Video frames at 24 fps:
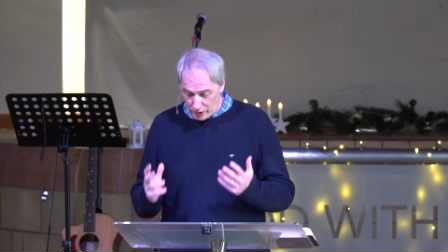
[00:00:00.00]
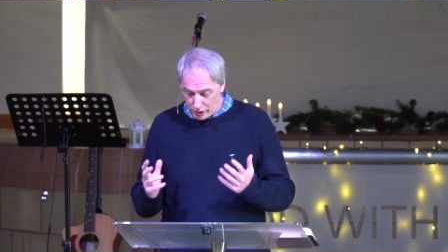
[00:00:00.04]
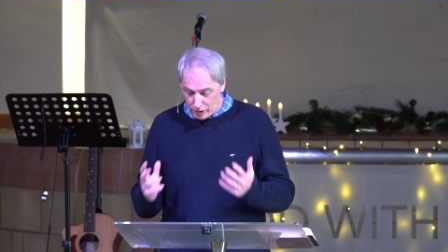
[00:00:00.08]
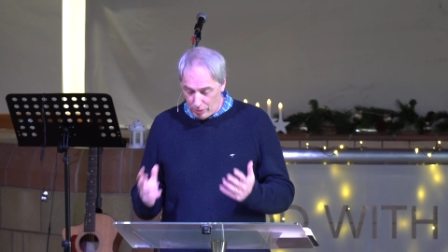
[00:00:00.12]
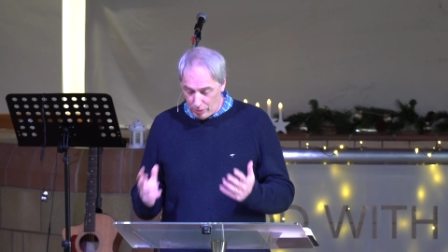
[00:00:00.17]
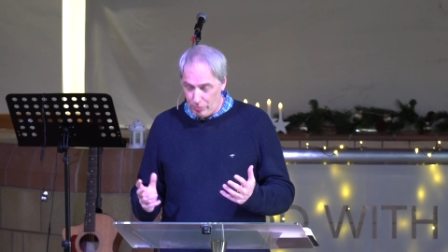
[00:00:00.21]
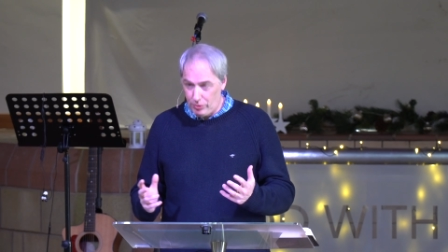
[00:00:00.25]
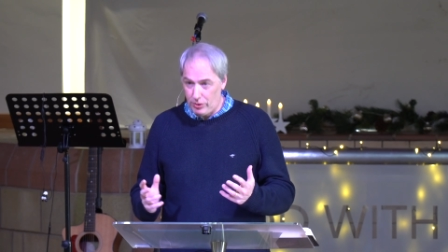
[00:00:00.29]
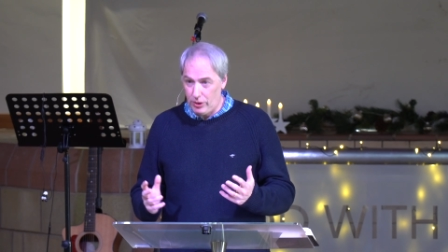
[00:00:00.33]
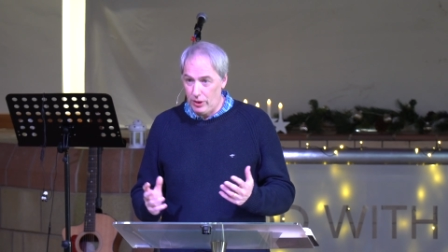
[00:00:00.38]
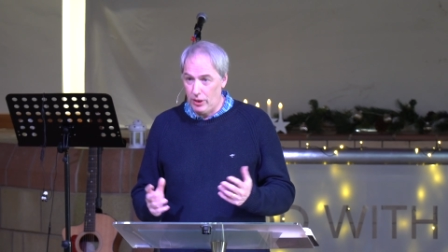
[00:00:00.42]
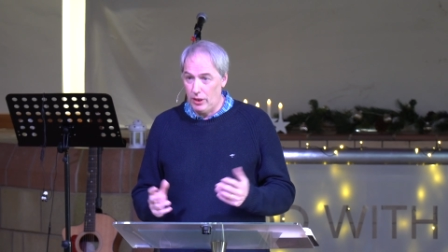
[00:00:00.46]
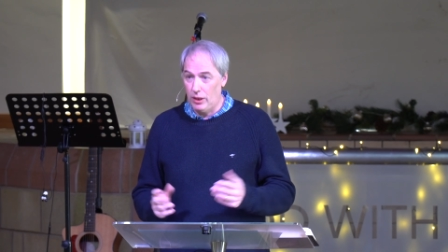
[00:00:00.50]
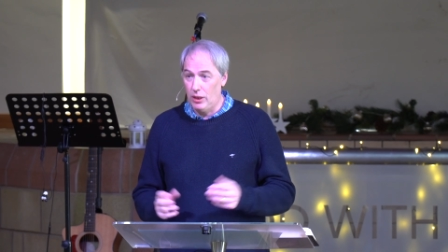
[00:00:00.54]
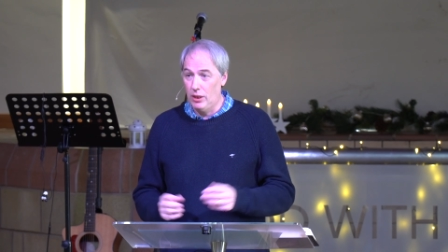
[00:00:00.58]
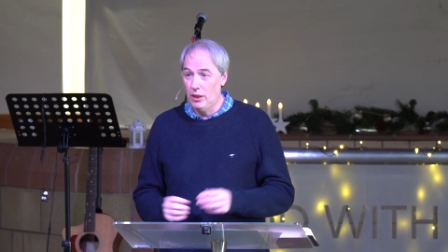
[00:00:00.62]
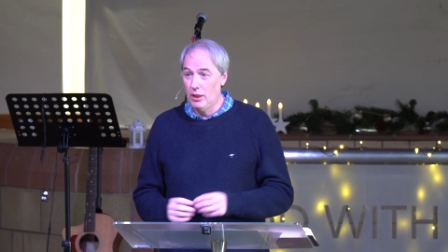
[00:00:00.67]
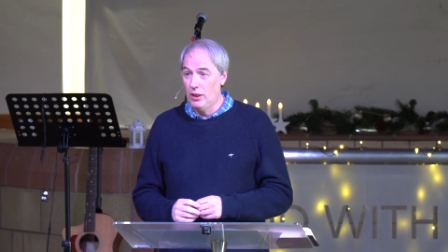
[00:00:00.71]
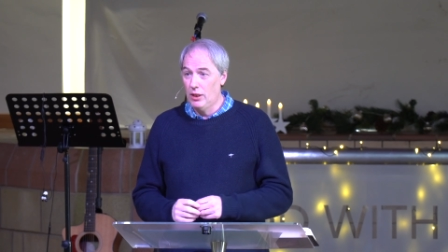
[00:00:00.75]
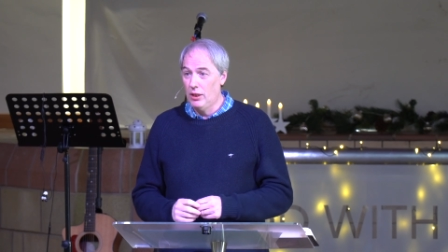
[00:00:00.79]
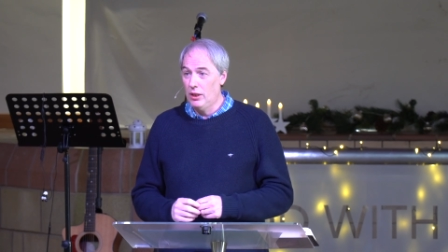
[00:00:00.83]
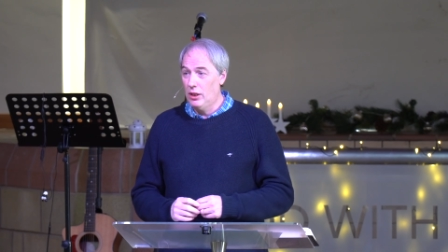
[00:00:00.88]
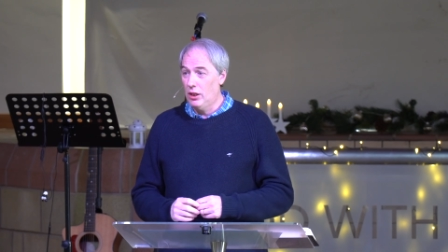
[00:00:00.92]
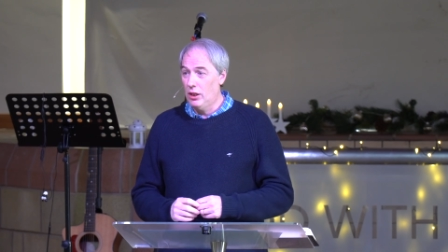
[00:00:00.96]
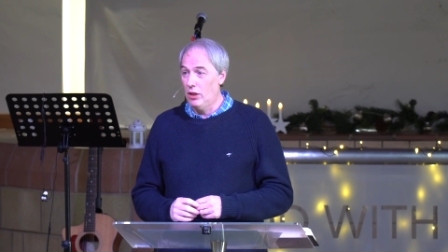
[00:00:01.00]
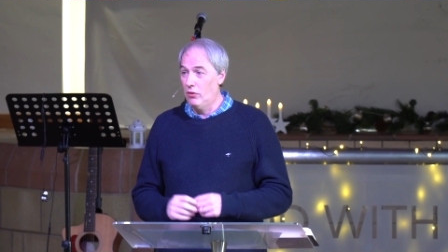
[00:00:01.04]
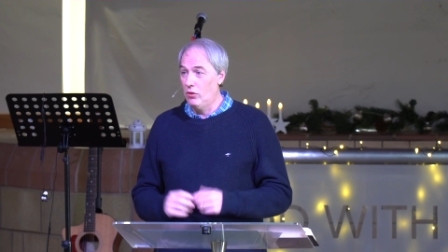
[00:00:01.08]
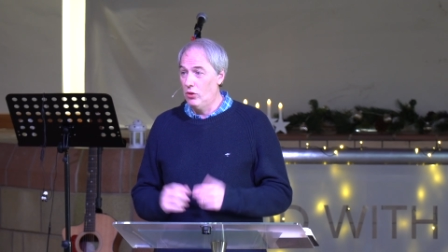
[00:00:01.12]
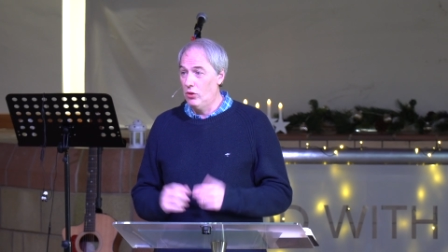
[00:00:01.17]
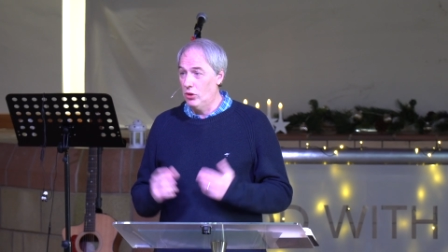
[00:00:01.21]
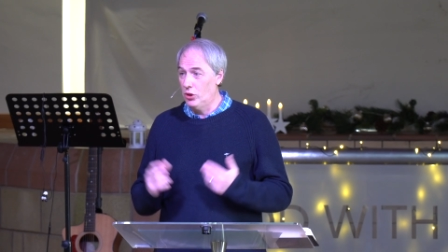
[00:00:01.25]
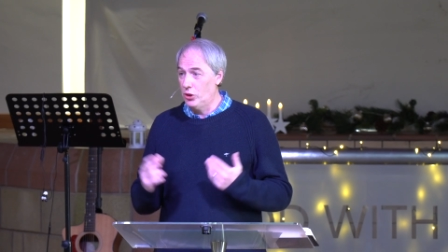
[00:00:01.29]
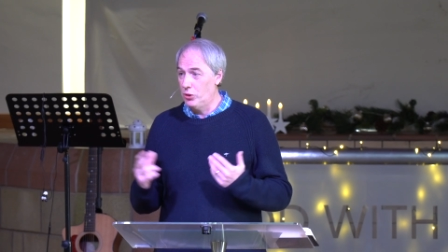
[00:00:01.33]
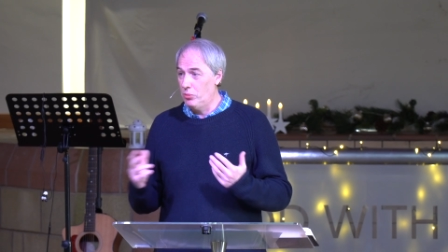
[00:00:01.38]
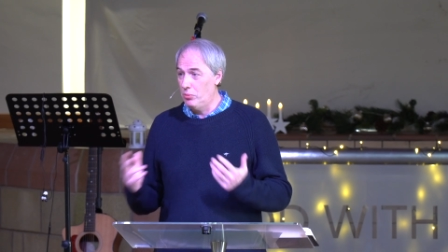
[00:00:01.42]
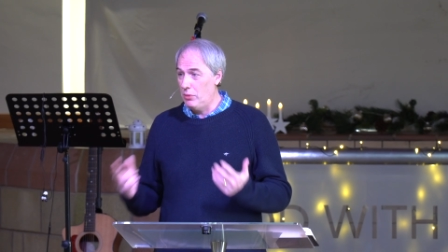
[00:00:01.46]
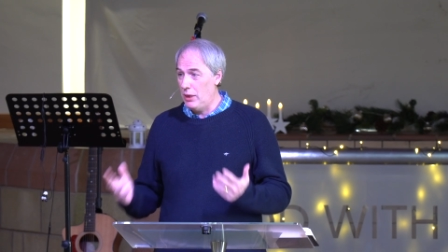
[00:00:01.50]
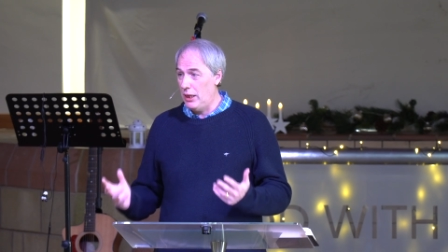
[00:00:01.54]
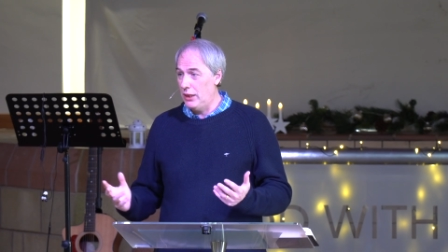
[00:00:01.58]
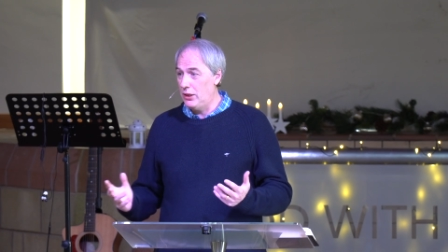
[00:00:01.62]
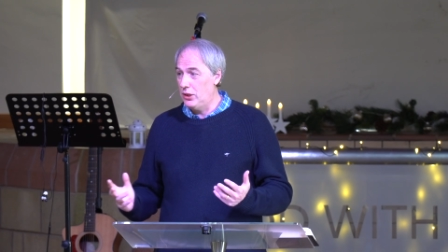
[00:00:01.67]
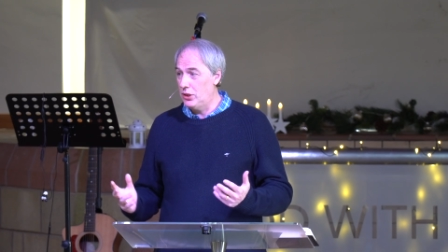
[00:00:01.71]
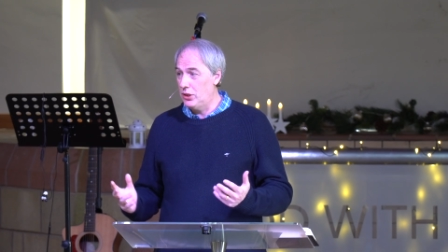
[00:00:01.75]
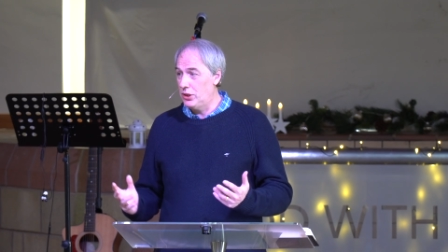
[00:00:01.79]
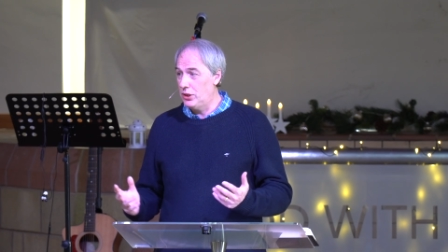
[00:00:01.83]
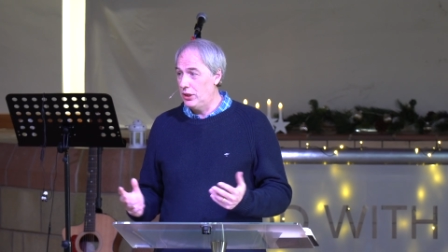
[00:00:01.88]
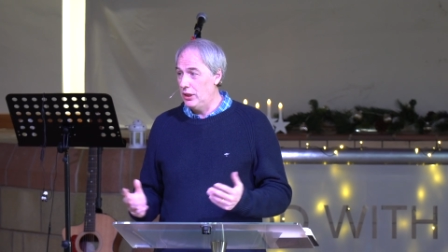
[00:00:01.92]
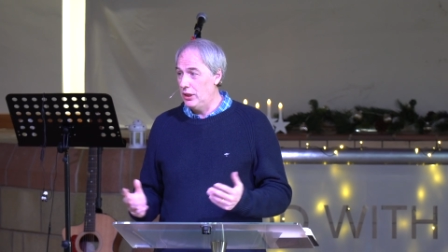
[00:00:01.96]
something of God's
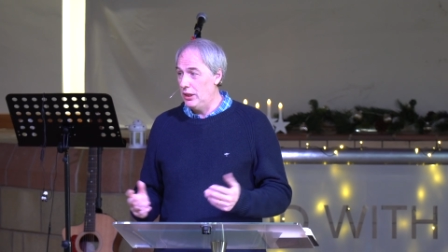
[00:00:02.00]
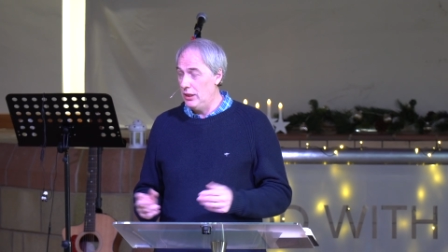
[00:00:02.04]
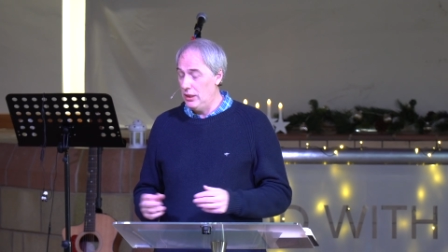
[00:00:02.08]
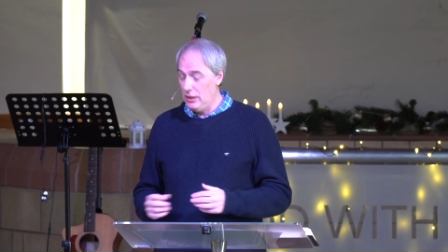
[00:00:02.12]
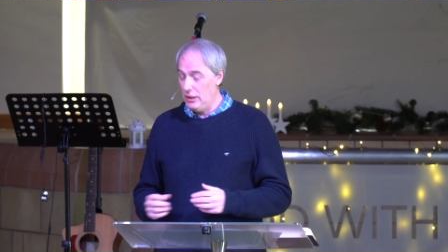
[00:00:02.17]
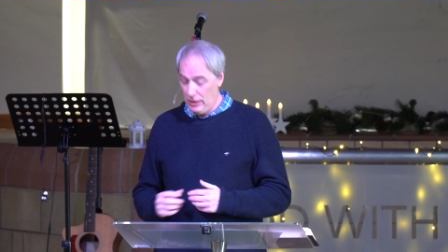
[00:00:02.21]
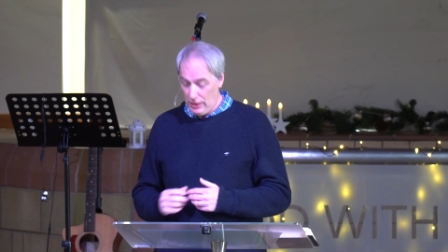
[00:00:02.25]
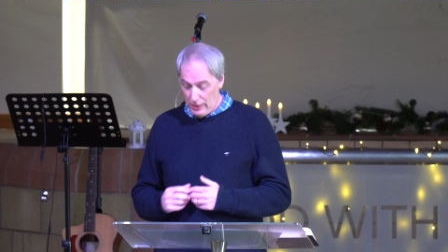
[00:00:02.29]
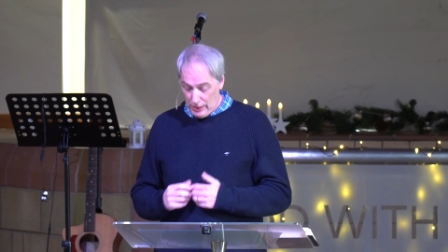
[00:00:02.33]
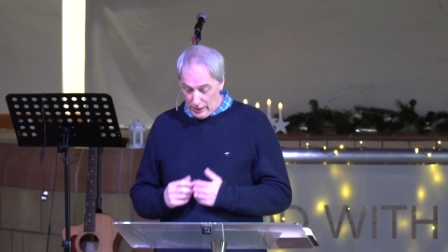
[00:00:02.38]
majesty